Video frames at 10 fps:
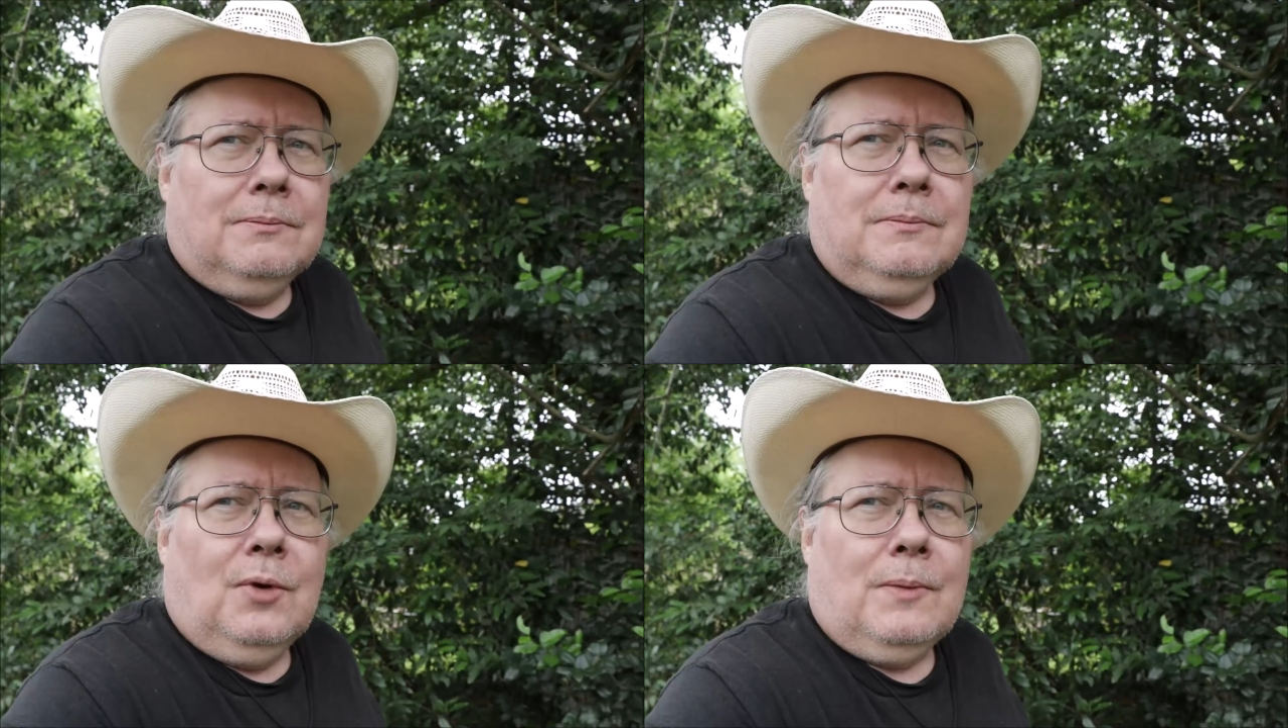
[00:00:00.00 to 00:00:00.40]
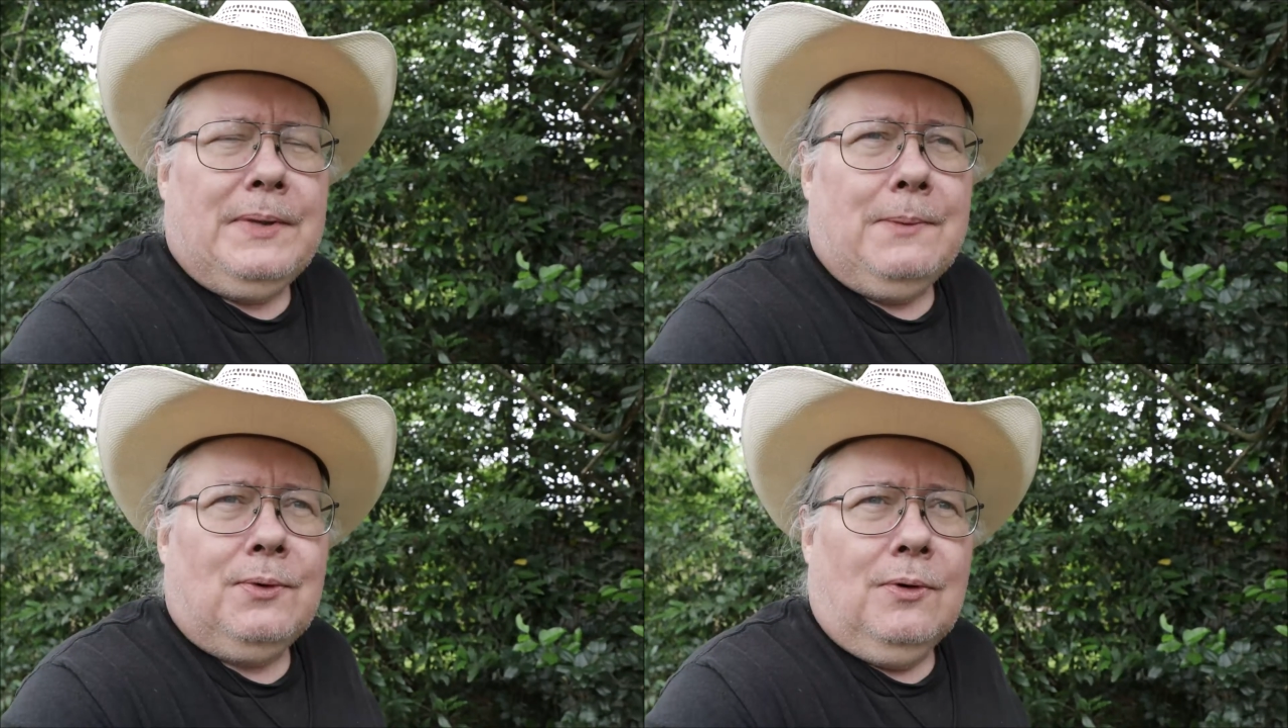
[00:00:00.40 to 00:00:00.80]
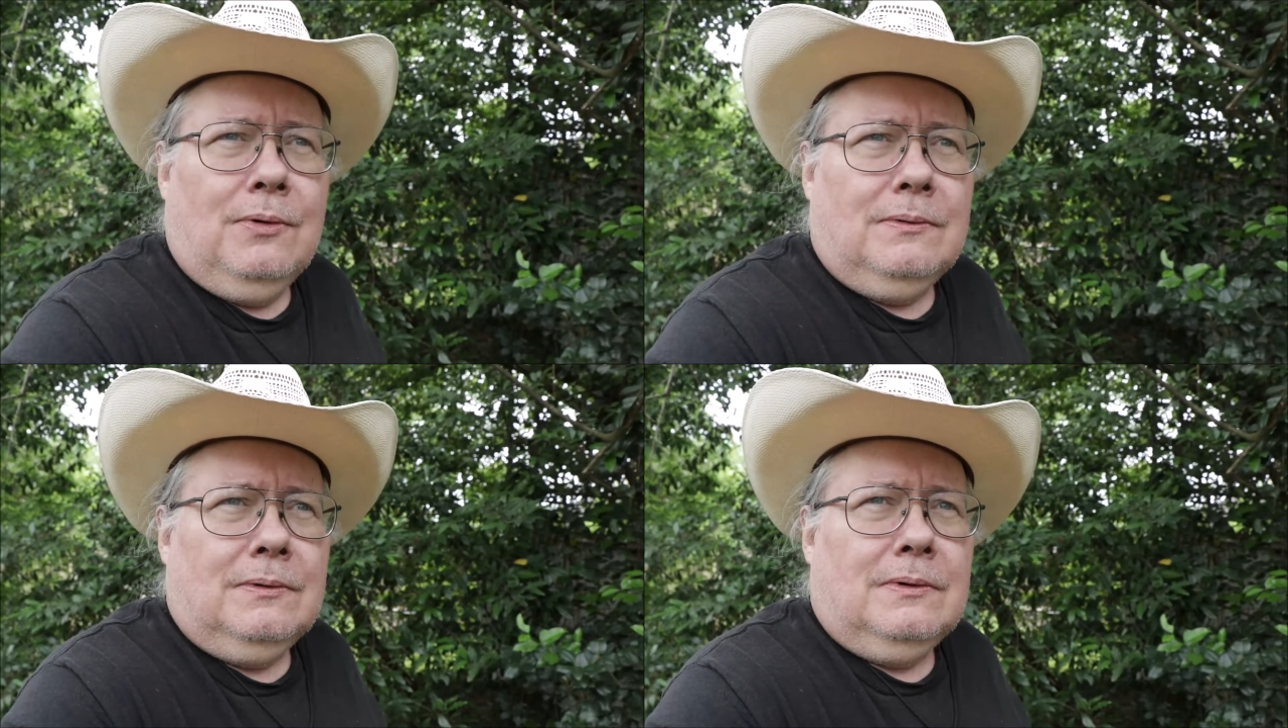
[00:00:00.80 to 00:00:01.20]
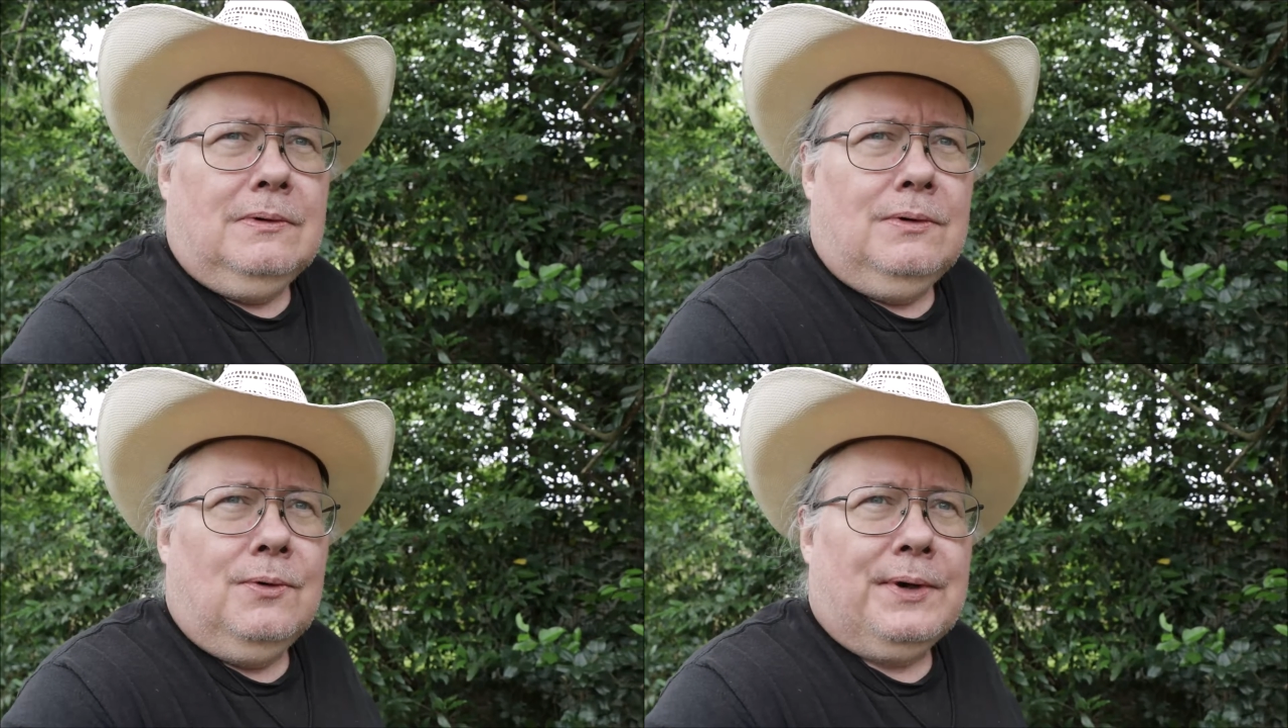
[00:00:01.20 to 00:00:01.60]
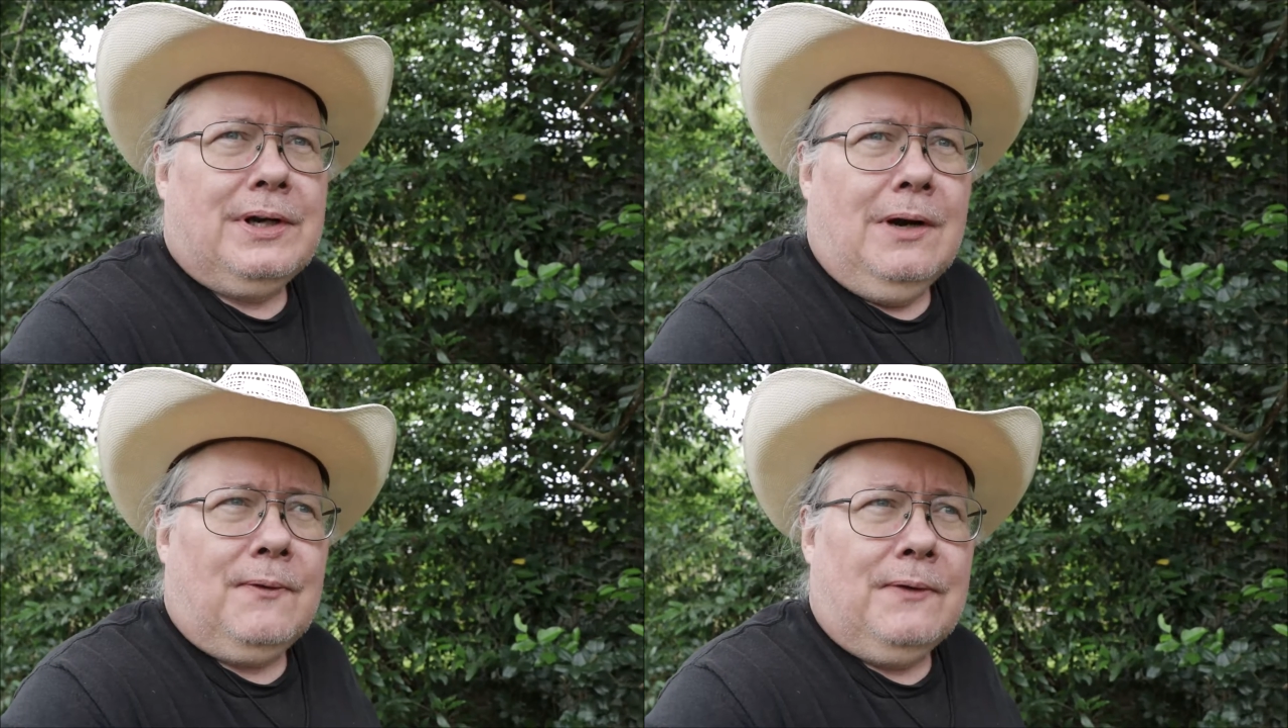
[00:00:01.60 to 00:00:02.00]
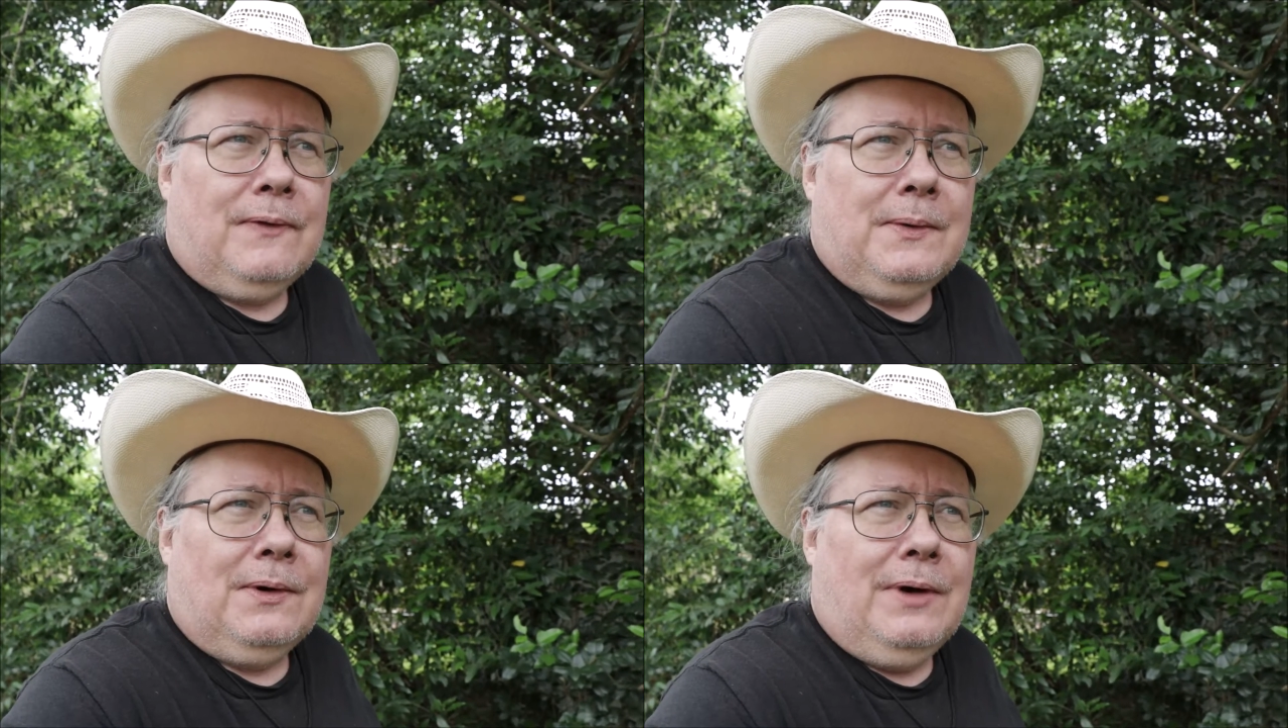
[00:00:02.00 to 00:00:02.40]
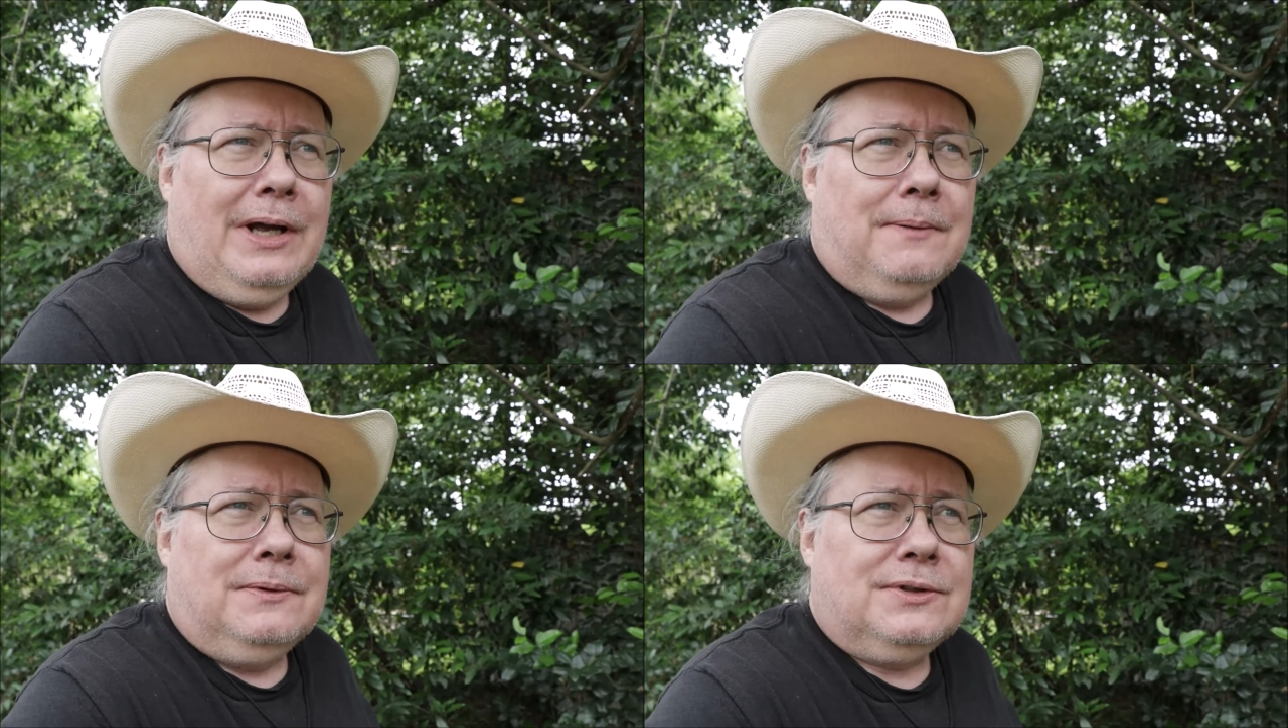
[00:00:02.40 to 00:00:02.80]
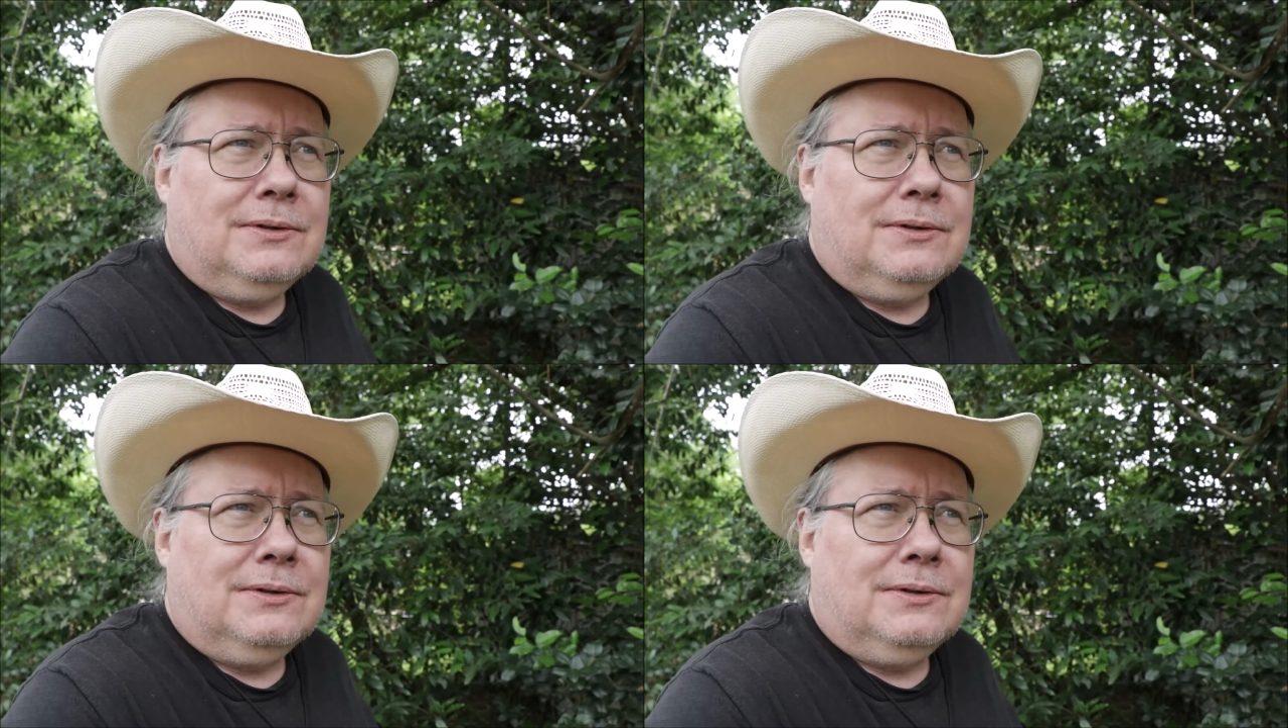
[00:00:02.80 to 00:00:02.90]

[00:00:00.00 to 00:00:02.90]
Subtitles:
More people who recover from it will have,